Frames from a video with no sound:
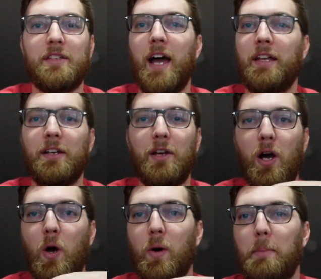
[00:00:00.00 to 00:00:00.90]
I can
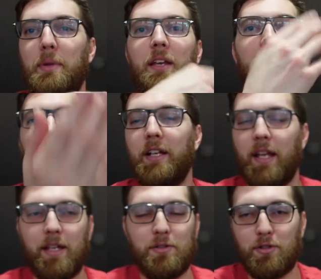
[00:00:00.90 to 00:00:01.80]
go
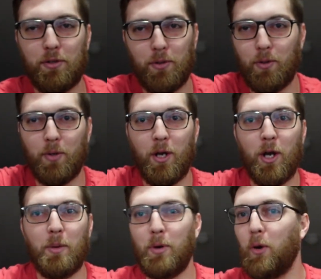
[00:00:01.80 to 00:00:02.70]
immediately into
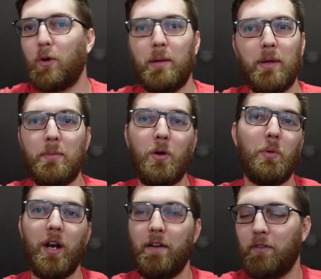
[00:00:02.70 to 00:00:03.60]
programming mode
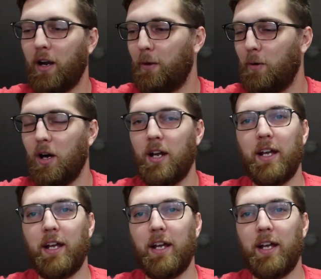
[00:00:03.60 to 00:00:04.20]
whenever I want.